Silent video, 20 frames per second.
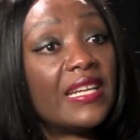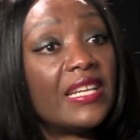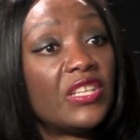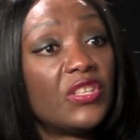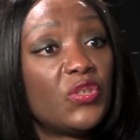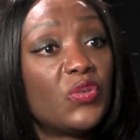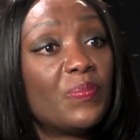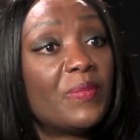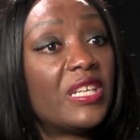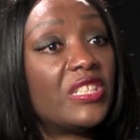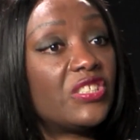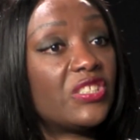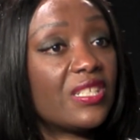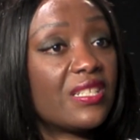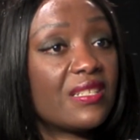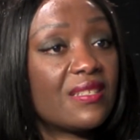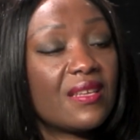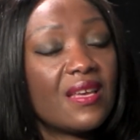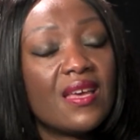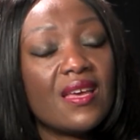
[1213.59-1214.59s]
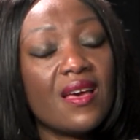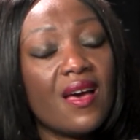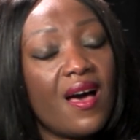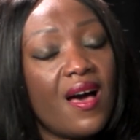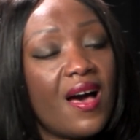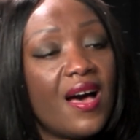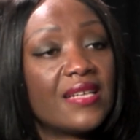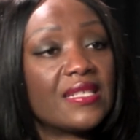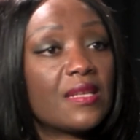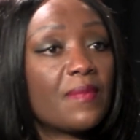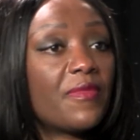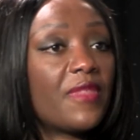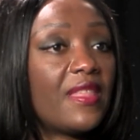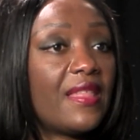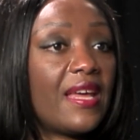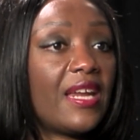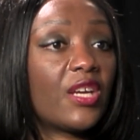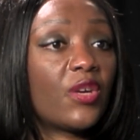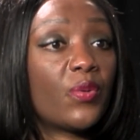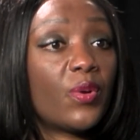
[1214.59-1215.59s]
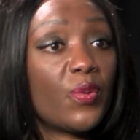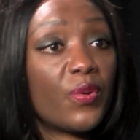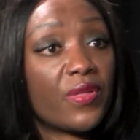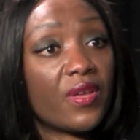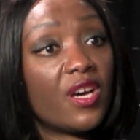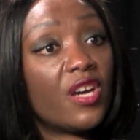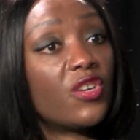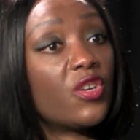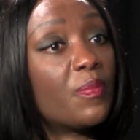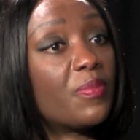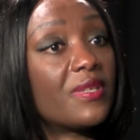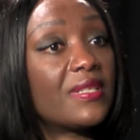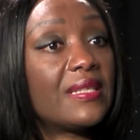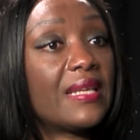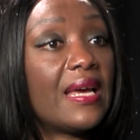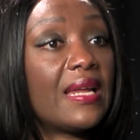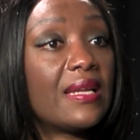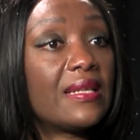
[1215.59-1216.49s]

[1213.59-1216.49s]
And you mentioned something that I agree with 100%.